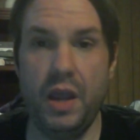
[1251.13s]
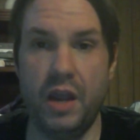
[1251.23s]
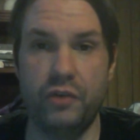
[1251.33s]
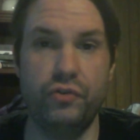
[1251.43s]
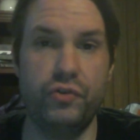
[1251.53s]

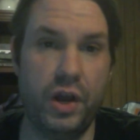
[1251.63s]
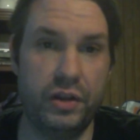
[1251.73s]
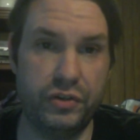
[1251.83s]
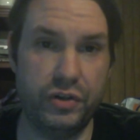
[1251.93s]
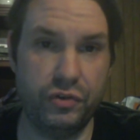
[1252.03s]
Andrew
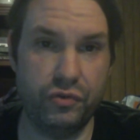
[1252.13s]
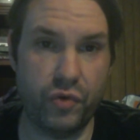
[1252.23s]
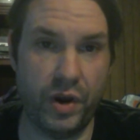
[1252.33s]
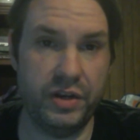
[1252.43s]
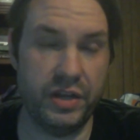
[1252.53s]
Johnson
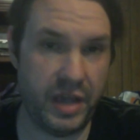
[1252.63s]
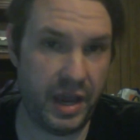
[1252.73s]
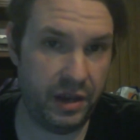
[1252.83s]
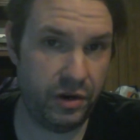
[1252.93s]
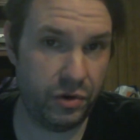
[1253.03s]
trying to
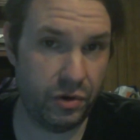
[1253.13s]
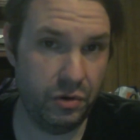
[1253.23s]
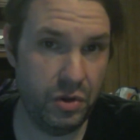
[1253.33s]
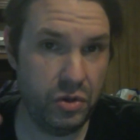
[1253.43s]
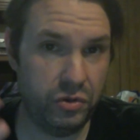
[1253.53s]
cater
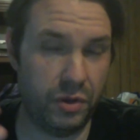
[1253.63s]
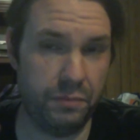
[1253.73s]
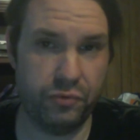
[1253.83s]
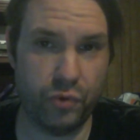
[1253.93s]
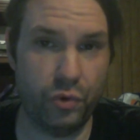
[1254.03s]
to the
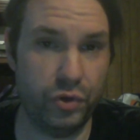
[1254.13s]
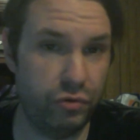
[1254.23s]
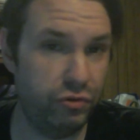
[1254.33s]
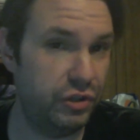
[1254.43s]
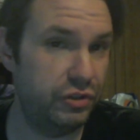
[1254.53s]

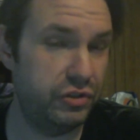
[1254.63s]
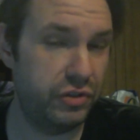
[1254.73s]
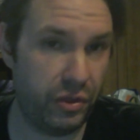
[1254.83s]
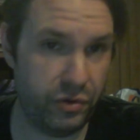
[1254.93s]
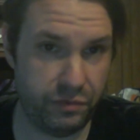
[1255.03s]
pro-union
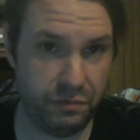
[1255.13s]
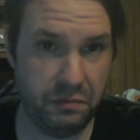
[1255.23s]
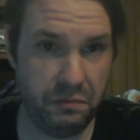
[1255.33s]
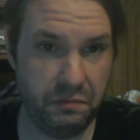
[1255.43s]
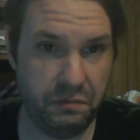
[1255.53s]

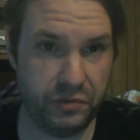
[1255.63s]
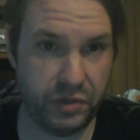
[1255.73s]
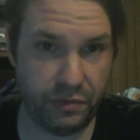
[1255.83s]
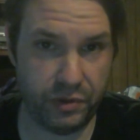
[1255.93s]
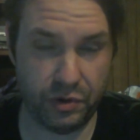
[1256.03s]

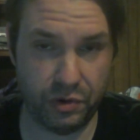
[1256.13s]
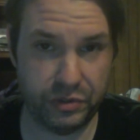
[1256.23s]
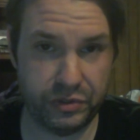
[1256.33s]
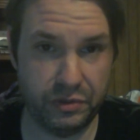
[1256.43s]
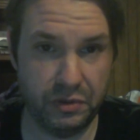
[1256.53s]

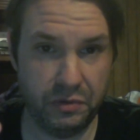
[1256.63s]
Southerners